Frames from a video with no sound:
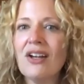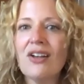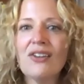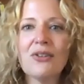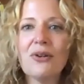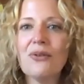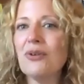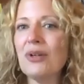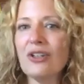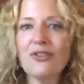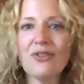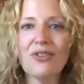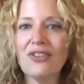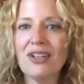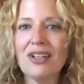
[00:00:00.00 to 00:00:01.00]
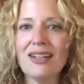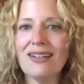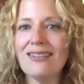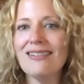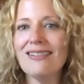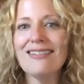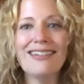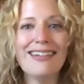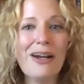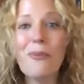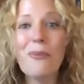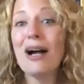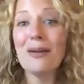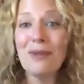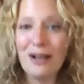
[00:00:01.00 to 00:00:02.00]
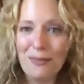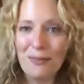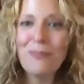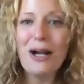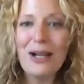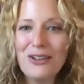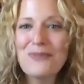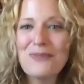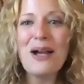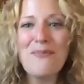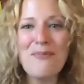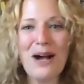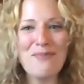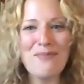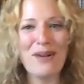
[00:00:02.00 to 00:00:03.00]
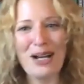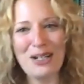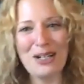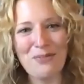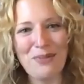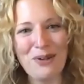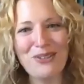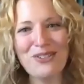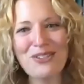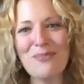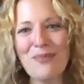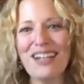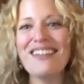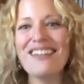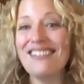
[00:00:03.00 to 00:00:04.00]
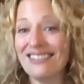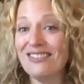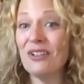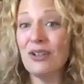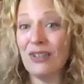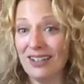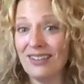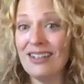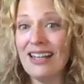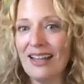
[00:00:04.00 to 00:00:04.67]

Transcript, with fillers: So if you're interested in, you know, my, I'm biased, my mind body approach, you might look, and,